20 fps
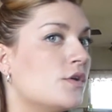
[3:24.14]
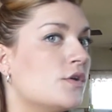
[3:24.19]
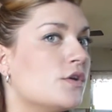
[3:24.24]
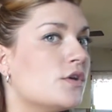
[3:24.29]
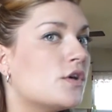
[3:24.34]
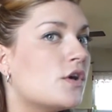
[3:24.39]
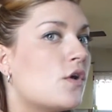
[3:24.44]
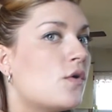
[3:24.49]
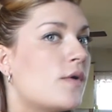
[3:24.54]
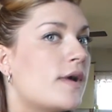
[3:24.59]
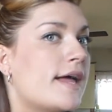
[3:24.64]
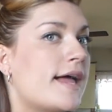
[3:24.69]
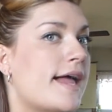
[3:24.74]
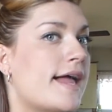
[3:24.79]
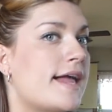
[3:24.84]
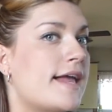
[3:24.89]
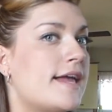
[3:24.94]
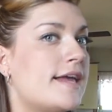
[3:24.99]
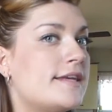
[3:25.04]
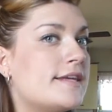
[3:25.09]
Go
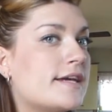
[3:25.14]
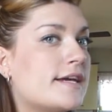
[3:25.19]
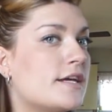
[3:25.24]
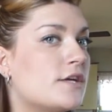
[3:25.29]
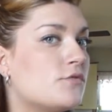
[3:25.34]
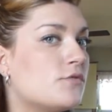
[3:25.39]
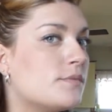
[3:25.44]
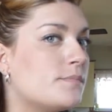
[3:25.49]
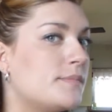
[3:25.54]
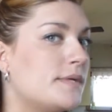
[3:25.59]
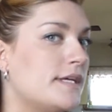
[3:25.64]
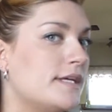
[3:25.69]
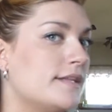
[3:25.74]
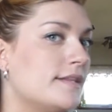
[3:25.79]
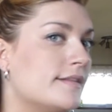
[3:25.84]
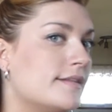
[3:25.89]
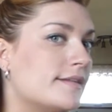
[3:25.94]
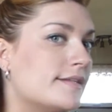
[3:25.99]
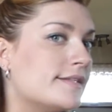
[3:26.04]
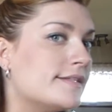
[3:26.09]
ahead and
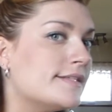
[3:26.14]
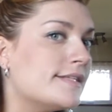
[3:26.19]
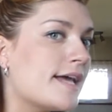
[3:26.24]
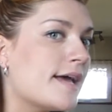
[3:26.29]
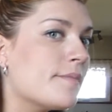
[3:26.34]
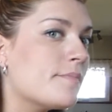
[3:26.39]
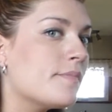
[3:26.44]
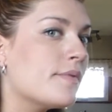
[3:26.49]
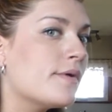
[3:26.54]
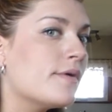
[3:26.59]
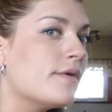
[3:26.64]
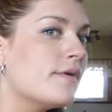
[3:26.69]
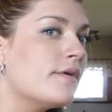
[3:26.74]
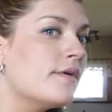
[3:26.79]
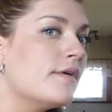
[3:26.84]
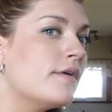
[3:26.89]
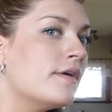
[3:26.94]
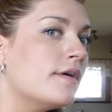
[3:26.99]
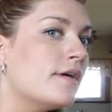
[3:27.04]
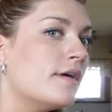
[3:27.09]
repeat this step
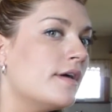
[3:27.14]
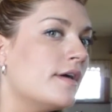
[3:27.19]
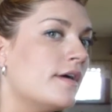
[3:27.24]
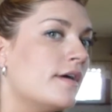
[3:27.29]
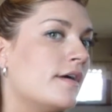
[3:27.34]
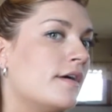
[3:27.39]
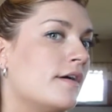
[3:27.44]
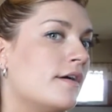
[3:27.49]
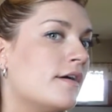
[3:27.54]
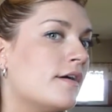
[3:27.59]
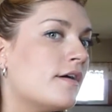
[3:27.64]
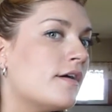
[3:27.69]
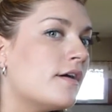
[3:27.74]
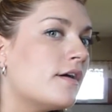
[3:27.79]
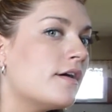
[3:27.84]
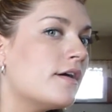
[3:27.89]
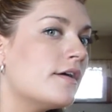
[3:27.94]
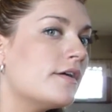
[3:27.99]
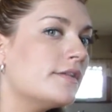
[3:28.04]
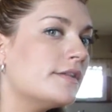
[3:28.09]

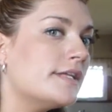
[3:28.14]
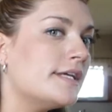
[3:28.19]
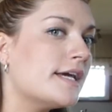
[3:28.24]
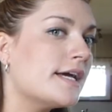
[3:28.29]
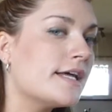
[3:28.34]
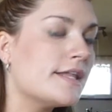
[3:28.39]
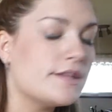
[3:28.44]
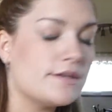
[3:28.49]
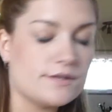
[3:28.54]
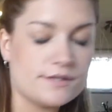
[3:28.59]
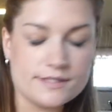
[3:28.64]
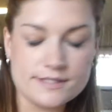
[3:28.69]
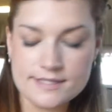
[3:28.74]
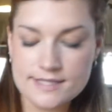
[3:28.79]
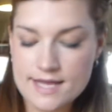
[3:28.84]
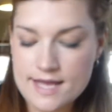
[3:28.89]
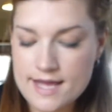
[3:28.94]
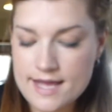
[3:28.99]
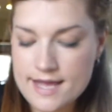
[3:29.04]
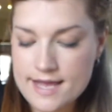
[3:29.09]
on the other
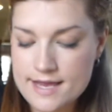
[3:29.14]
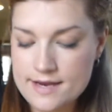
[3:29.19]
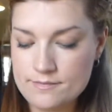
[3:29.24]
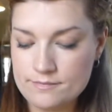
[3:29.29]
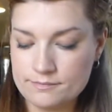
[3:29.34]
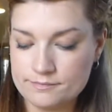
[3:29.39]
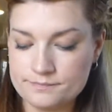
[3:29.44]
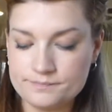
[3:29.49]
side.